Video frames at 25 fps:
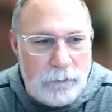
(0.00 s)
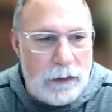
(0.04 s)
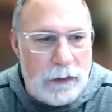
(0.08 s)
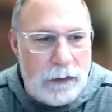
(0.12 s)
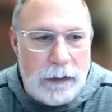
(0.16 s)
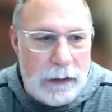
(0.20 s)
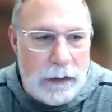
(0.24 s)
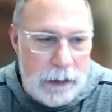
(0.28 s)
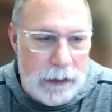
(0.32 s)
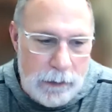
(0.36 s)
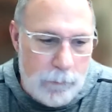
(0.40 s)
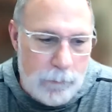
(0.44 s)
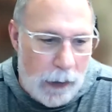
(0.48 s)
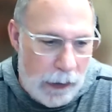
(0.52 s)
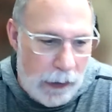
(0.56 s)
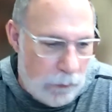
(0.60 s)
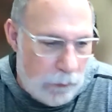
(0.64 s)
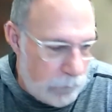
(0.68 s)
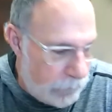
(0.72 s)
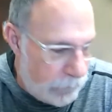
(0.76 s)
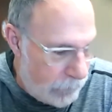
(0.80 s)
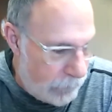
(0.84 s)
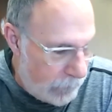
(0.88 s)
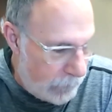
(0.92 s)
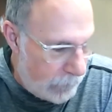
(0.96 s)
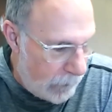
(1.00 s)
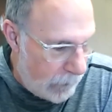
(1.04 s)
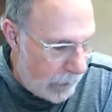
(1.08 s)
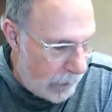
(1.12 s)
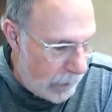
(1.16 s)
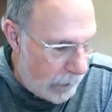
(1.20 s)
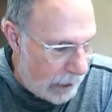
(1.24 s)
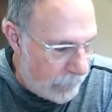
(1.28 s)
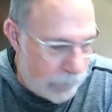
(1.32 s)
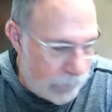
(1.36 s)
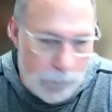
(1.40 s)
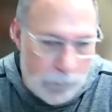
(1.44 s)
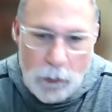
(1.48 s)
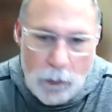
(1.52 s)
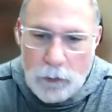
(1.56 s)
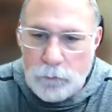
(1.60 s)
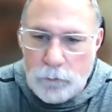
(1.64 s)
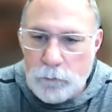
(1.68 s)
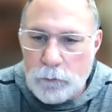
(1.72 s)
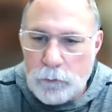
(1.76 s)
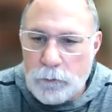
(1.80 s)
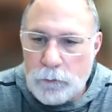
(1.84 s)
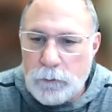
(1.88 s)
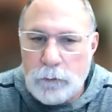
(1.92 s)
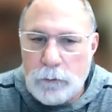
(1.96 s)
any emails in the past month,
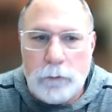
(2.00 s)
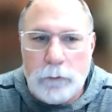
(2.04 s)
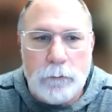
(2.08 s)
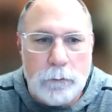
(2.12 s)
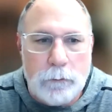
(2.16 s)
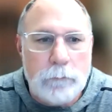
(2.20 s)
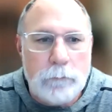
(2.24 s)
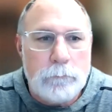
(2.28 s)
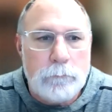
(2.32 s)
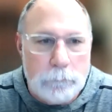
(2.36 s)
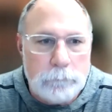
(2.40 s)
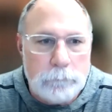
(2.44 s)
which is.